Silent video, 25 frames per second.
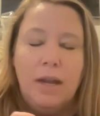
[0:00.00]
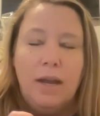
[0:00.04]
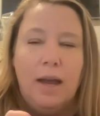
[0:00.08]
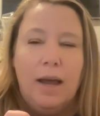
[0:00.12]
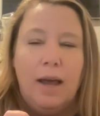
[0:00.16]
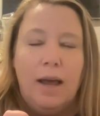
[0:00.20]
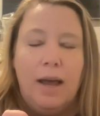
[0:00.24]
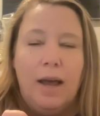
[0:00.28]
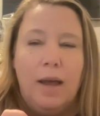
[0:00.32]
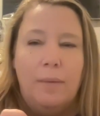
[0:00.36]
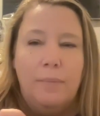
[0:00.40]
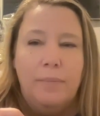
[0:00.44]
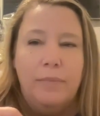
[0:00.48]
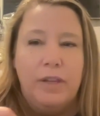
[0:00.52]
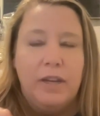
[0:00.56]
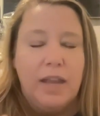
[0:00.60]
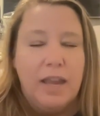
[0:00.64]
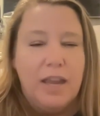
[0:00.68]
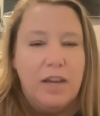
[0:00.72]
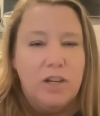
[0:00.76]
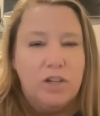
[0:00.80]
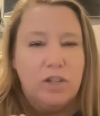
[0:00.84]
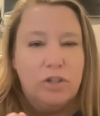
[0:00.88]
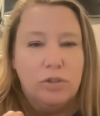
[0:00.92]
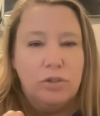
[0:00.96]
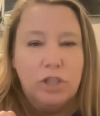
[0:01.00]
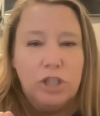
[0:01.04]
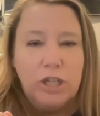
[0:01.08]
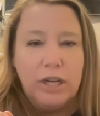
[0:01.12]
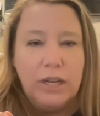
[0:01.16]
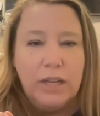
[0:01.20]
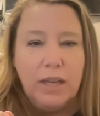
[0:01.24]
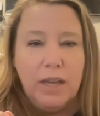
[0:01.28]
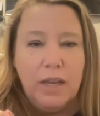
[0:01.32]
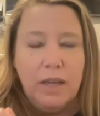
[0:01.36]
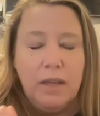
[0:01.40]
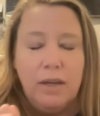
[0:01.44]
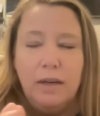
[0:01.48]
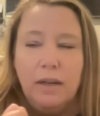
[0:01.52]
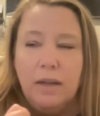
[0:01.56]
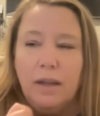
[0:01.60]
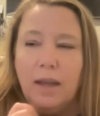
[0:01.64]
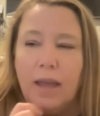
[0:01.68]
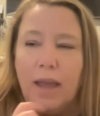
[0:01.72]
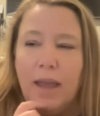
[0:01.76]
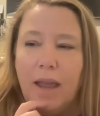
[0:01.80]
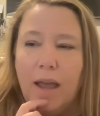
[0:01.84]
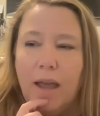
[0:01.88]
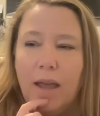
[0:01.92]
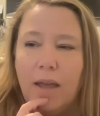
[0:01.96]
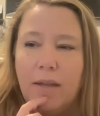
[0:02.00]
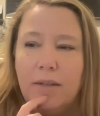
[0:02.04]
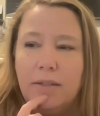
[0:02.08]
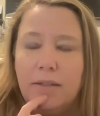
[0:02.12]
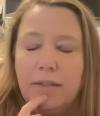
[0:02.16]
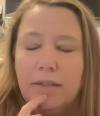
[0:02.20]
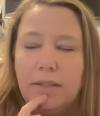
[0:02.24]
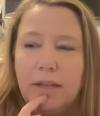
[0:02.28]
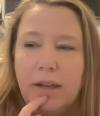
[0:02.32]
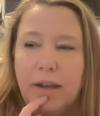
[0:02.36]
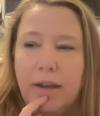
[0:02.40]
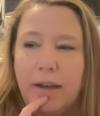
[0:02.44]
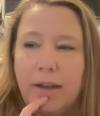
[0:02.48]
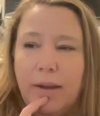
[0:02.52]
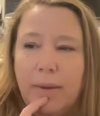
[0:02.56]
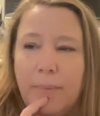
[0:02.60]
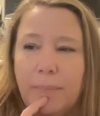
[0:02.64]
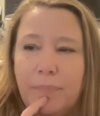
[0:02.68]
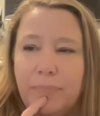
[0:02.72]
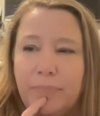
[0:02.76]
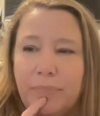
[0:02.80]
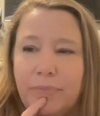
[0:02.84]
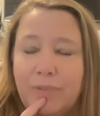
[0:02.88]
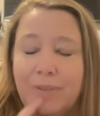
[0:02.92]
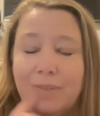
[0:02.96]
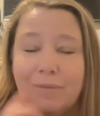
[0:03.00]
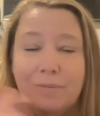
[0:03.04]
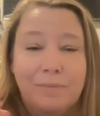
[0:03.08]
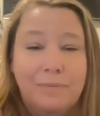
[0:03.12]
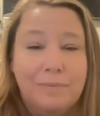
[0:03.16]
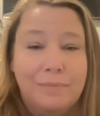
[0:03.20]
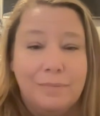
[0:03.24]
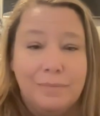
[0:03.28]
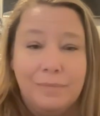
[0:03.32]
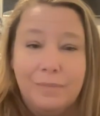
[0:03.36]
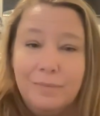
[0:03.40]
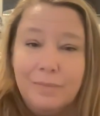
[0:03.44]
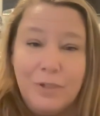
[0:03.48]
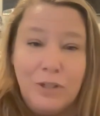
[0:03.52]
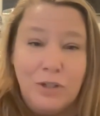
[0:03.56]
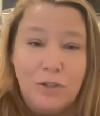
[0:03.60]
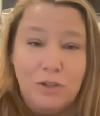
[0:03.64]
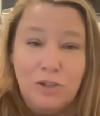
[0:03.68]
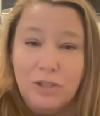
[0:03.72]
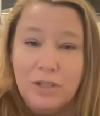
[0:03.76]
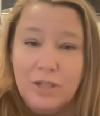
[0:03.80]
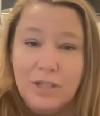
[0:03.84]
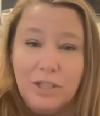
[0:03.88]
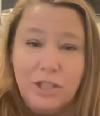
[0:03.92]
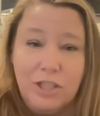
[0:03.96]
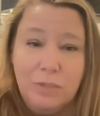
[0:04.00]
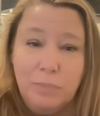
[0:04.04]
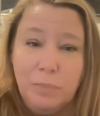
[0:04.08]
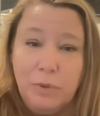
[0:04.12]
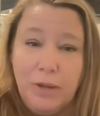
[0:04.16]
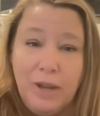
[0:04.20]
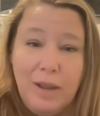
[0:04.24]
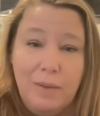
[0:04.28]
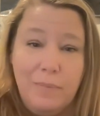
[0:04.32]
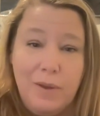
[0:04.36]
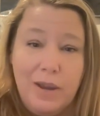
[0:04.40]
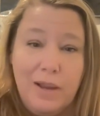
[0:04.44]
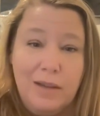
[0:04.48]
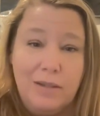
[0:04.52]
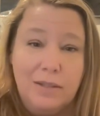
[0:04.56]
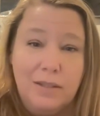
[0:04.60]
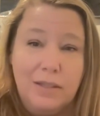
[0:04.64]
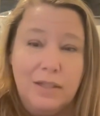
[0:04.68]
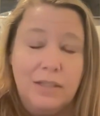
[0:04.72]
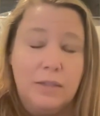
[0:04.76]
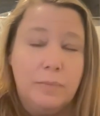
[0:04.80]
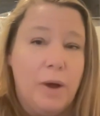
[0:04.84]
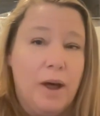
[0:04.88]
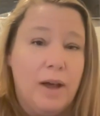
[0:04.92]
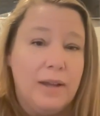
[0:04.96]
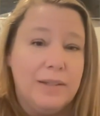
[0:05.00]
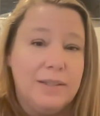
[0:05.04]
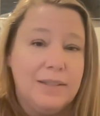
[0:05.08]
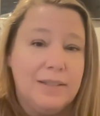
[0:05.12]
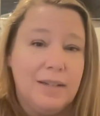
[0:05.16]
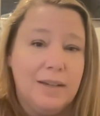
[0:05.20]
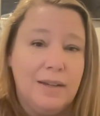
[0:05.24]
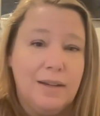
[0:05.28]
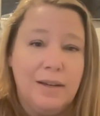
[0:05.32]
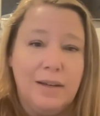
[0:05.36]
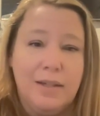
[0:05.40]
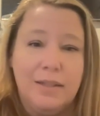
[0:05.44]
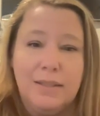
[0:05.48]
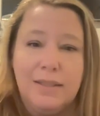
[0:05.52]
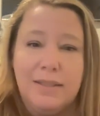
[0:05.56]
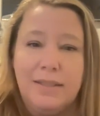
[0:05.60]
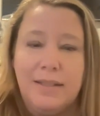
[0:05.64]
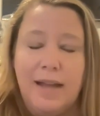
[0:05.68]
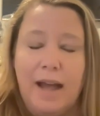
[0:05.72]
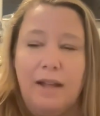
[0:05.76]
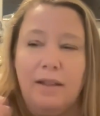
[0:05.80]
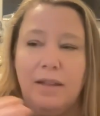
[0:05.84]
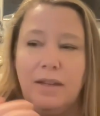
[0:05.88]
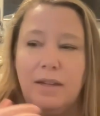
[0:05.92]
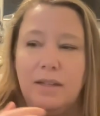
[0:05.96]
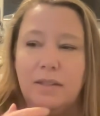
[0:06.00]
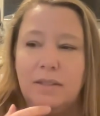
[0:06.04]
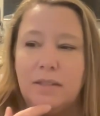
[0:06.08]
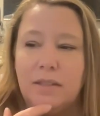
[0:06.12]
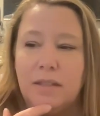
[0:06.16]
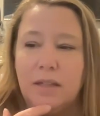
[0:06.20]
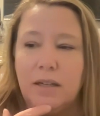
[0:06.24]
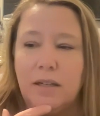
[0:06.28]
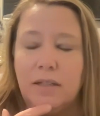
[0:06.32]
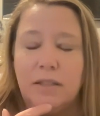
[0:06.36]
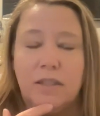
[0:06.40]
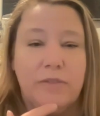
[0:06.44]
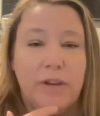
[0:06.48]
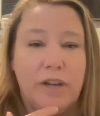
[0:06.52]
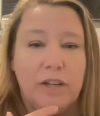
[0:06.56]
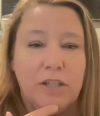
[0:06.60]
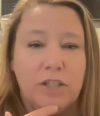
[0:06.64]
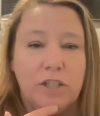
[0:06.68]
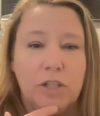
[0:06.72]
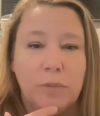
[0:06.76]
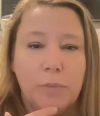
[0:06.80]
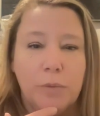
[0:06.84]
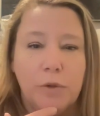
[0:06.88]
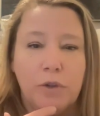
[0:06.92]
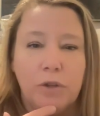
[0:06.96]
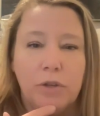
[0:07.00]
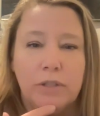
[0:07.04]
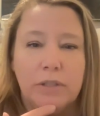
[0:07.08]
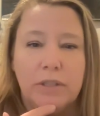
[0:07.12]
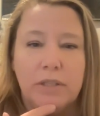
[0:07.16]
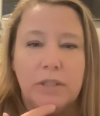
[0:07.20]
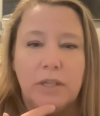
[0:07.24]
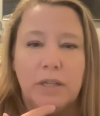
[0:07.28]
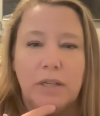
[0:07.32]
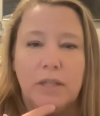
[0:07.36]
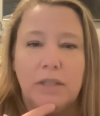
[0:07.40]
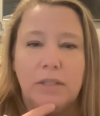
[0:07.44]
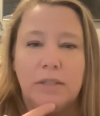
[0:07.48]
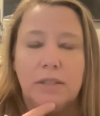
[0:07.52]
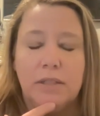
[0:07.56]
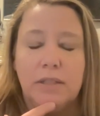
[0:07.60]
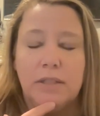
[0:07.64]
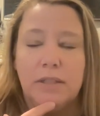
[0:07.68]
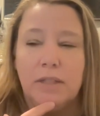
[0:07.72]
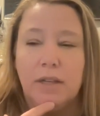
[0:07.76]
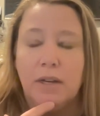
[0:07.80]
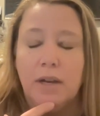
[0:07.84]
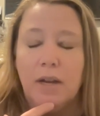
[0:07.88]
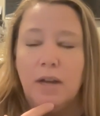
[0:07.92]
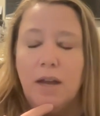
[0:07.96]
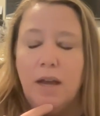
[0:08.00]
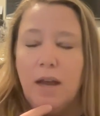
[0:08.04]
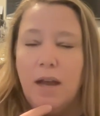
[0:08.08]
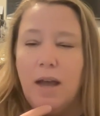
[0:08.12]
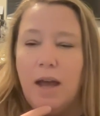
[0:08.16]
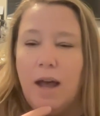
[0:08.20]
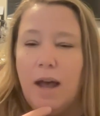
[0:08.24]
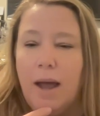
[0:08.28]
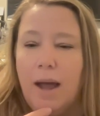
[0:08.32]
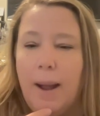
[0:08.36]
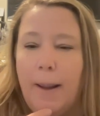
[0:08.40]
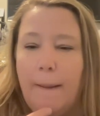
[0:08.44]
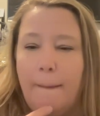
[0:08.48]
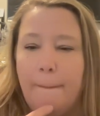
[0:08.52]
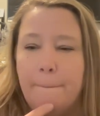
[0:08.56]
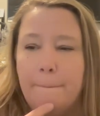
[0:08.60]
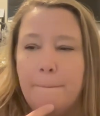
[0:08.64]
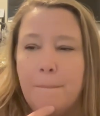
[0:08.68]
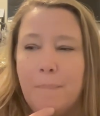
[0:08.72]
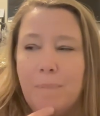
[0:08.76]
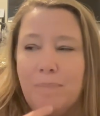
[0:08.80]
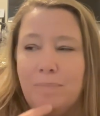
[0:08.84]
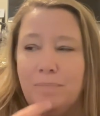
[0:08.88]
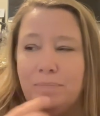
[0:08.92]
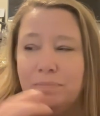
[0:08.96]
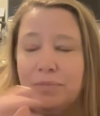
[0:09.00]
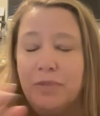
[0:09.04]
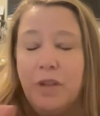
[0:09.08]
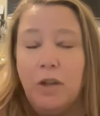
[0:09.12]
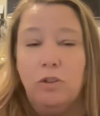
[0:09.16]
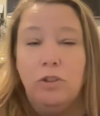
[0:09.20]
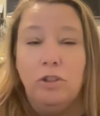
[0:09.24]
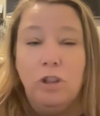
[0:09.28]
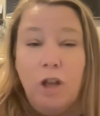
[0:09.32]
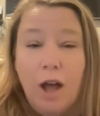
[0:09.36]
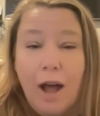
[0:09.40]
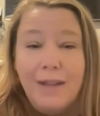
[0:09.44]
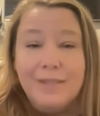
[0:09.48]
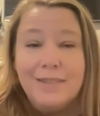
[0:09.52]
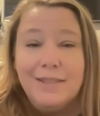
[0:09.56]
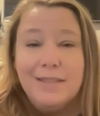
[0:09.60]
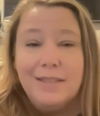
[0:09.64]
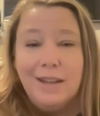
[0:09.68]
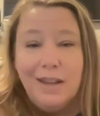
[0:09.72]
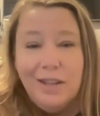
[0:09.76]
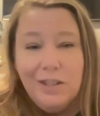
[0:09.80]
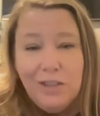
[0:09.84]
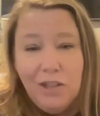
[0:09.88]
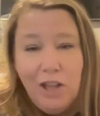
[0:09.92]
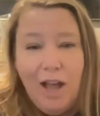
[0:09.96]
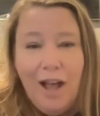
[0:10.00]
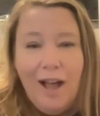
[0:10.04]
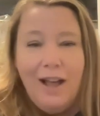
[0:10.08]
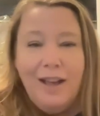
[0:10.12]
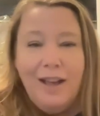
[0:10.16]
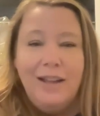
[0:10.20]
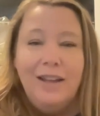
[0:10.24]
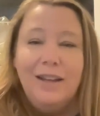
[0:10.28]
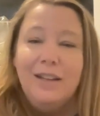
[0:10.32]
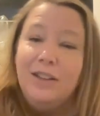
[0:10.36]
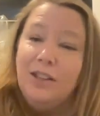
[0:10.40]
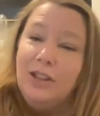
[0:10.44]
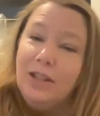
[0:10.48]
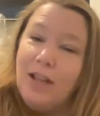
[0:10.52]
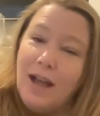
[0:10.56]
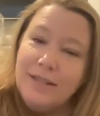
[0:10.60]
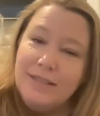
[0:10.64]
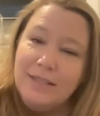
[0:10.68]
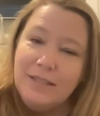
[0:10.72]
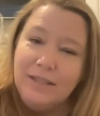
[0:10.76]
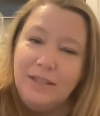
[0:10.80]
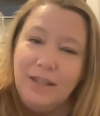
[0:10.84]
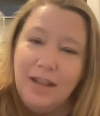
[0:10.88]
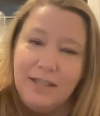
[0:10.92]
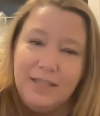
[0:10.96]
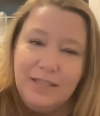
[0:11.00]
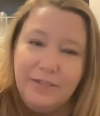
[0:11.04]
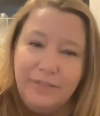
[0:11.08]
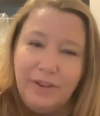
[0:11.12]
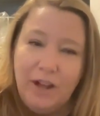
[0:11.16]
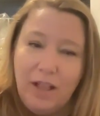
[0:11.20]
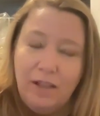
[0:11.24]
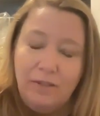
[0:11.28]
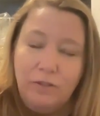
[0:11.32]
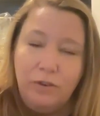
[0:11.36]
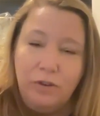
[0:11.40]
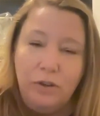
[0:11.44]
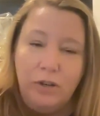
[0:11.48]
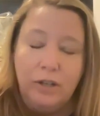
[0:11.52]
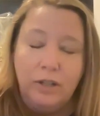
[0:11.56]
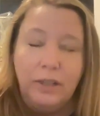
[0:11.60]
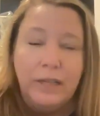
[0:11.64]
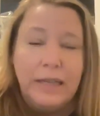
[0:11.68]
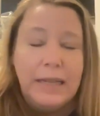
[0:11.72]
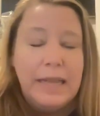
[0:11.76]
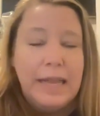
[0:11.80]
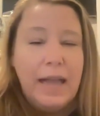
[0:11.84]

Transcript: the occasional chicken, and usually it's just plant-based. It's pasta, it's salads, it's vegetables, it's lots and lots and lots of olive oil.